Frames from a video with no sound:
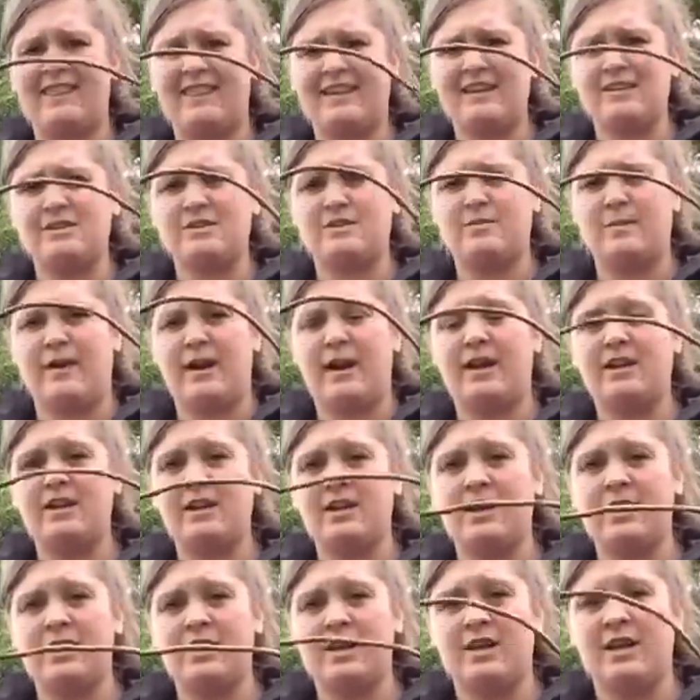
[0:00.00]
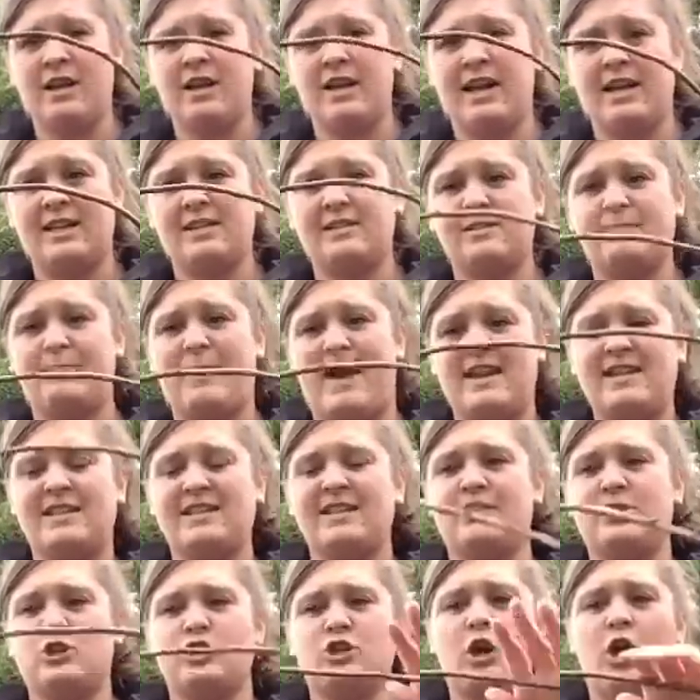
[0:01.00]
this one. It's bendy
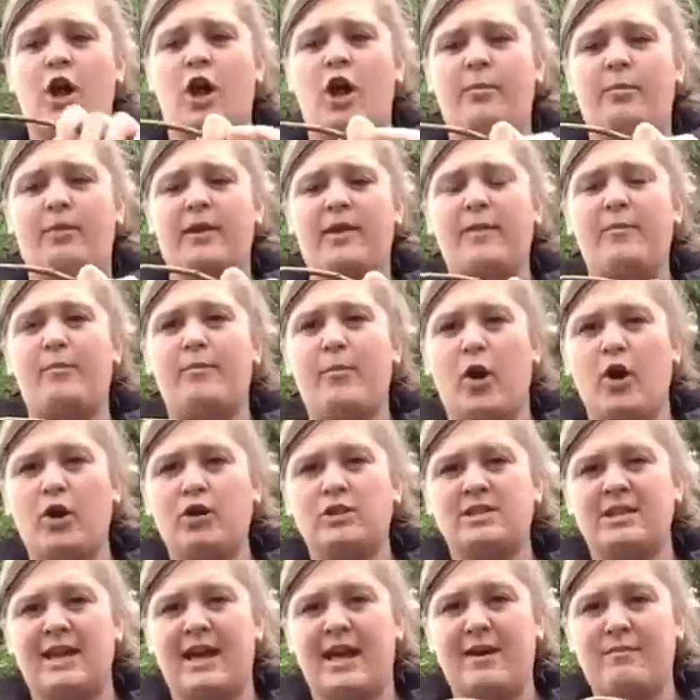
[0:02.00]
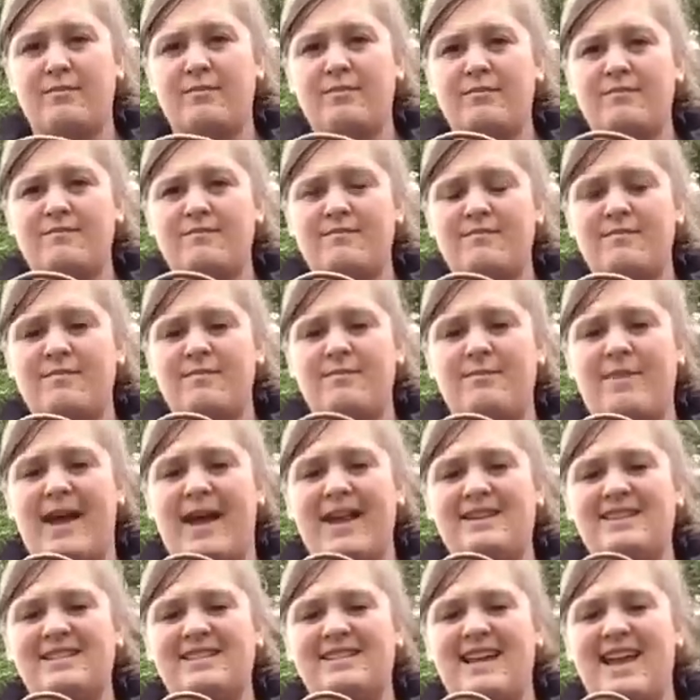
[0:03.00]
at the top, but at the bottom,
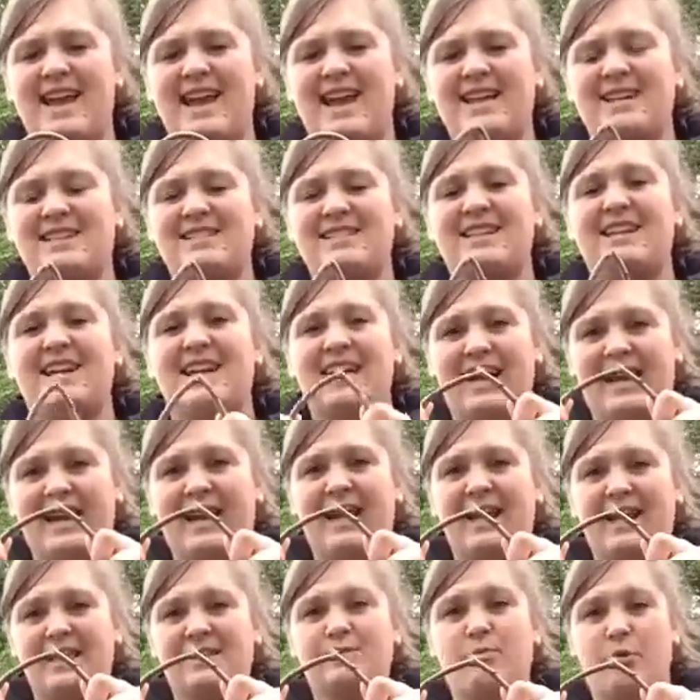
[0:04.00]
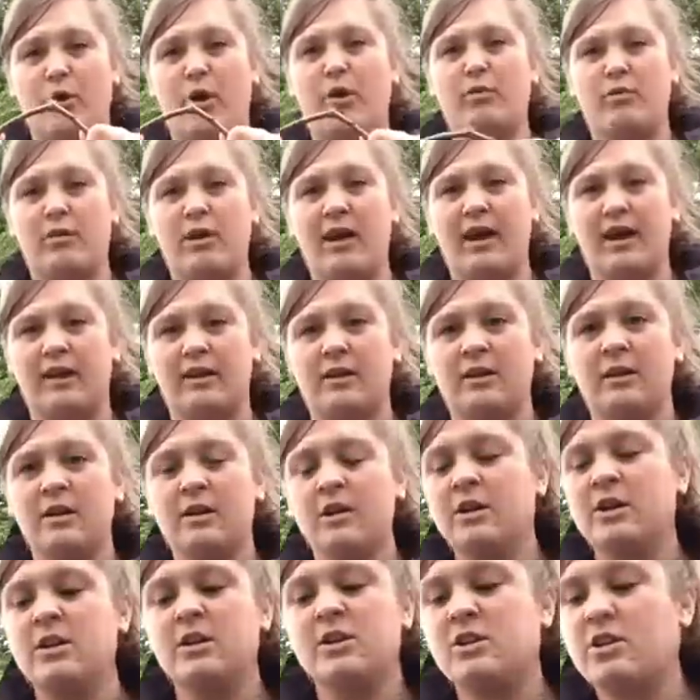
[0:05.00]
bend it and it is broken.
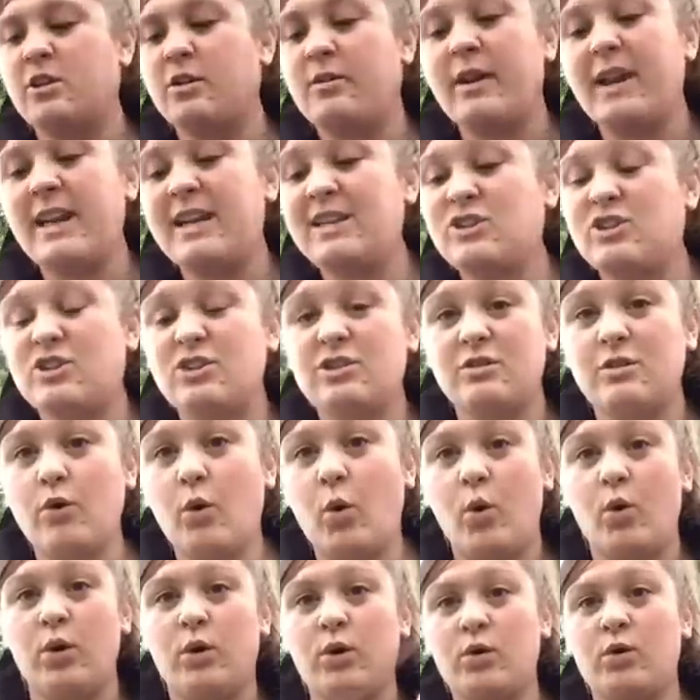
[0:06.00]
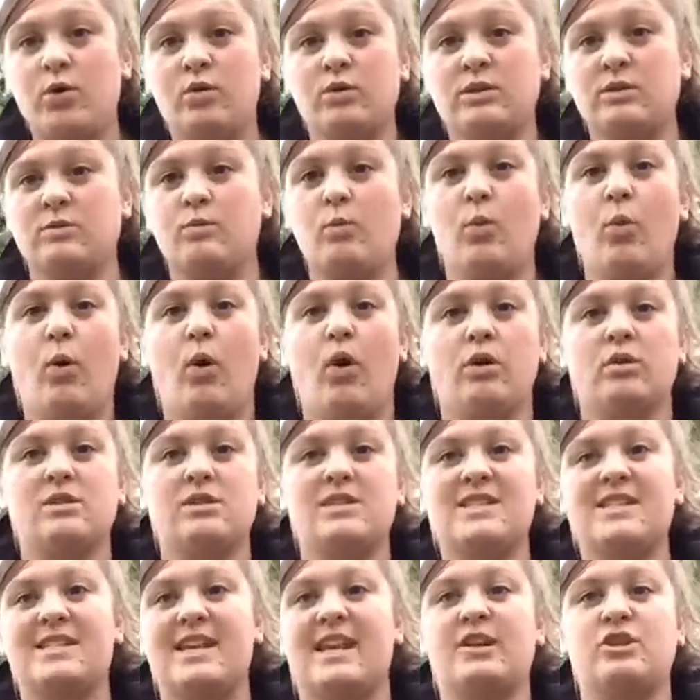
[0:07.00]
So it's all according what
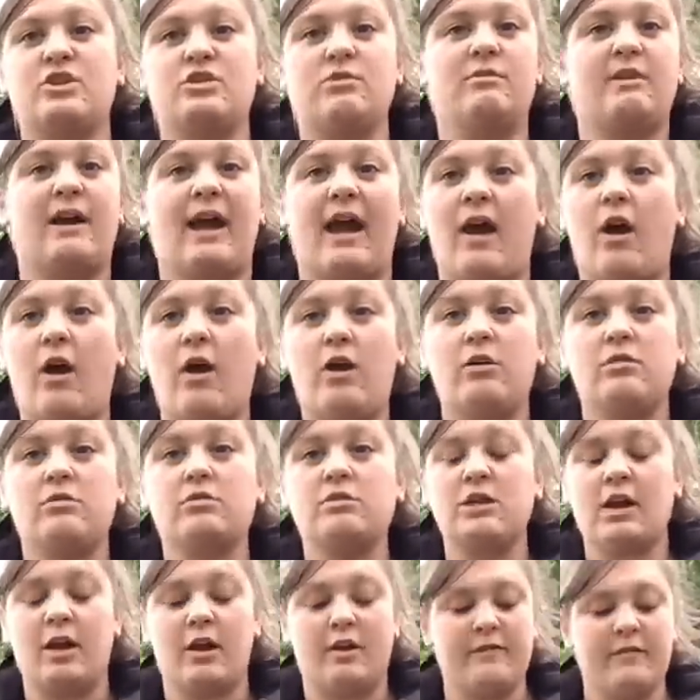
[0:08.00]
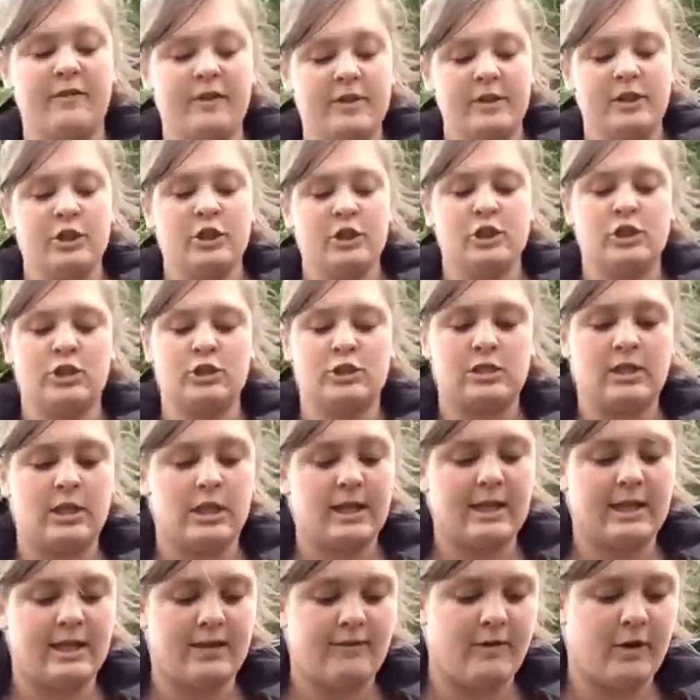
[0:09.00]
sticks you can get hold of. Just
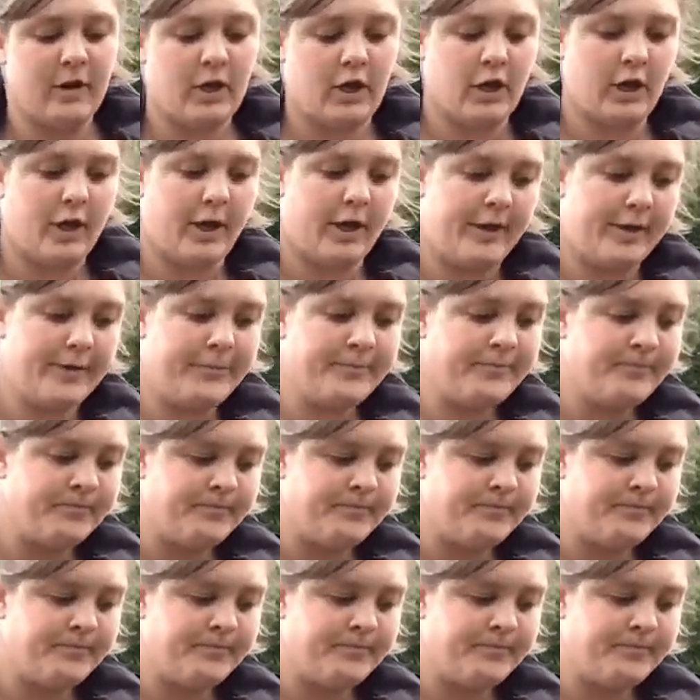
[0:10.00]
give it a go.